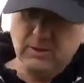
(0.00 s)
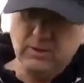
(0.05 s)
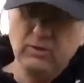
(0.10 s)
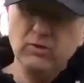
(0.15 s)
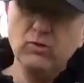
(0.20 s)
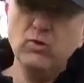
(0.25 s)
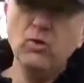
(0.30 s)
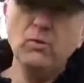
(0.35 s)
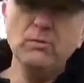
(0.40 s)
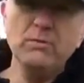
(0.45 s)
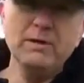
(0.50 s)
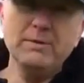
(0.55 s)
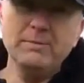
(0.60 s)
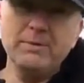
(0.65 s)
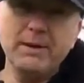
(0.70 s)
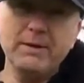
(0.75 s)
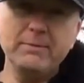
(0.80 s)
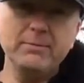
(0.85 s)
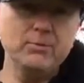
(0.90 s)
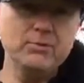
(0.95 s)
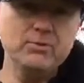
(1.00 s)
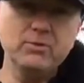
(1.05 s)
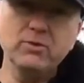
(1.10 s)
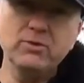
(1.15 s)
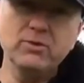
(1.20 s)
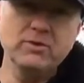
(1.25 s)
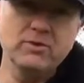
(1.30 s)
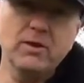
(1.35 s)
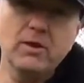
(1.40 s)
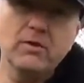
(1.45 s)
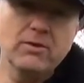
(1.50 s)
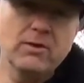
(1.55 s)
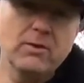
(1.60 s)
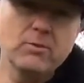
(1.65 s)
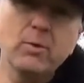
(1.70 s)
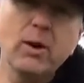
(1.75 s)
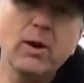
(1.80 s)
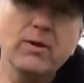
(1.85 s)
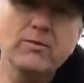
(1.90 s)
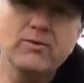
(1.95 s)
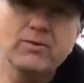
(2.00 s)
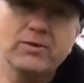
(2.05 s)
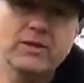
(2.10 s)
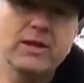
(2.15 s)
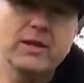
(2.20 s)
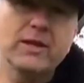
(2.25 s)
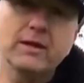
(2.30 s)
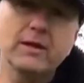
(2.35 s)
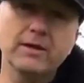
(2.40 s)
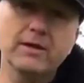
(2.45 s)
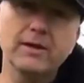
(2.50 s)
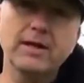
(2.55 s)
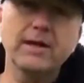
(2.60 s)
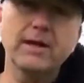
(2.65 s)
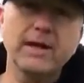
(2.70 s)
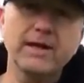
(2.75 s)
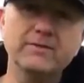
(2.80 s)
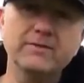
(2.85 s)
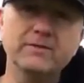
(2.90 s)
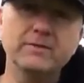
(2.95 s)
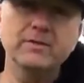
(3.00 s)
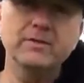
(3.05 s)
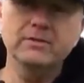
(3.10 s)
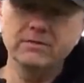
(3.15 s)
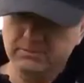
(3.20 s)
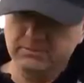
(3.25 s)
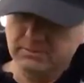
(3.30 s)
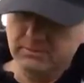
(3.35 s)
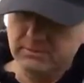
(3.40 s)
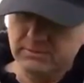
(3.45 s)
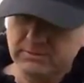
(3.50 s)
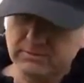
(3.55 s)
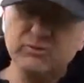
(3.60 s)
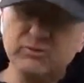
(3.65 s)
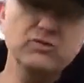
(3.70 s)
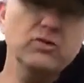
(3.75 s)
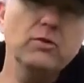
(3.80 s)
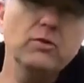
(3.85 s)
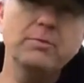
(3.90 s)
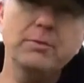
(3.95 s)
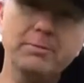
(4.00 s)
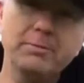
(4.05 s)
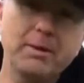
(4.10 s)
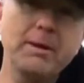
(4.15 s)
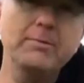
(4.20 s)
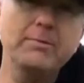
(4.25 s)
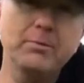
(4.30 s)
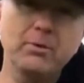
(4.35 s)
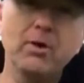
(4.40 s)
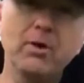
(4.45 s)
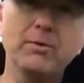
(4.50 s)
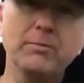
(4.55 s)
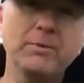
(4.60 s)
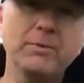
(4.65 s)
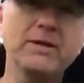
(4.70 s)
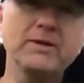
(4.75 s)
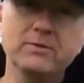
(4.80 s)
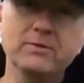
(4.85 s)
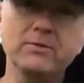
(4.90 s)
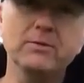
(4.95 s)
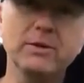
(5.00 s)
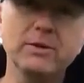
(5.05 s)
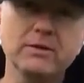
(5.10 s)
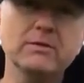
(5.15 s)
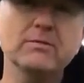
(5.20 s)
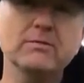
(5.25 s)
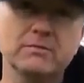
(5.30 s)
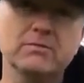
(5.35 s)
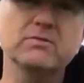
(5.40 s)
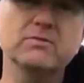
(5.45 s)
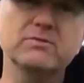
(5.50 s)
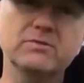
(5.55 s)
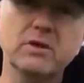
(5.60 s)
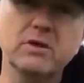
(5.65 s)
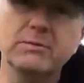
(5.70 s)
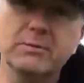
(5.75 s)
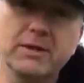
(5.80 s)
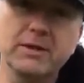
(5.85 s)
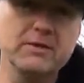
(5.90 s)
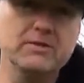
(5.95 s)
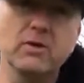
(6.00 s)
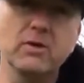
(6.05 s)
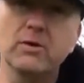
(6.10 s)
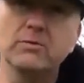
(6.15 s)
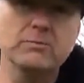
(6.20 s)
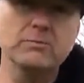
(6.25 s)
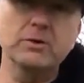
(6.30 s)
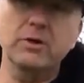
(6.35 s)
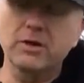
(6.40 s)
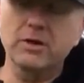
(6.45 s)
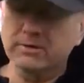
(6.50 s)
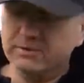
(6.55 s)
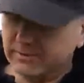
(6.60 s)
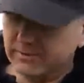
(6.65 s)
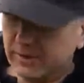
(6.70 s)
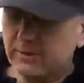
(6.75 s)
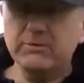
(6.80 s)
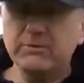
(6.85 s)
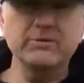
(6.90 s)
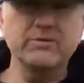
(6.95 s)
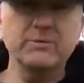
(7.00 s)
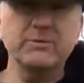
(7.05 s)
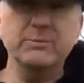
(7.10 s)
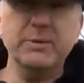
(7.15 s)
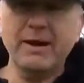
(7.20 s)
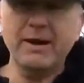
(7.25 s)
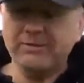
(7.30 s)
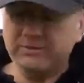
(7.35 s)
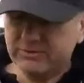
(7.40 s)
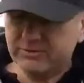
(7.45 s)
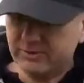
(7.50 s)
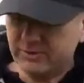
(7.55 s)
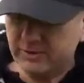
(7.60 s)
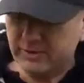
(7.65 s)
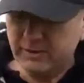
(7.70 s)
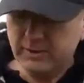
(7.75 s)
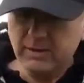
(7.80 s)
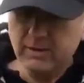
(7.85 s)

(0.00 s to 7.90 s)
Normally people do this only once and they learn their lesson. Stupid people like me do it so many times I can't tell you, it's embarrassing.